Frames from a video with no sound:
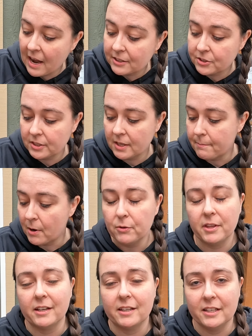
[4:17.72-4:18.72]
Actually,
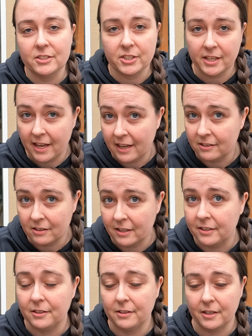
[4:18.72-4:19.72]
both echinacea and
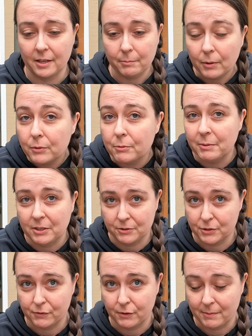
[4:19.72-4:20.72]
calendula can both be
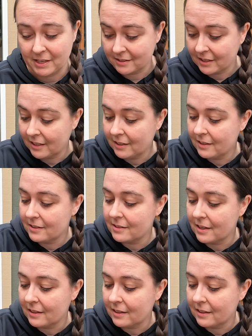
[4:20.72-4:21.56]
used for mastitis,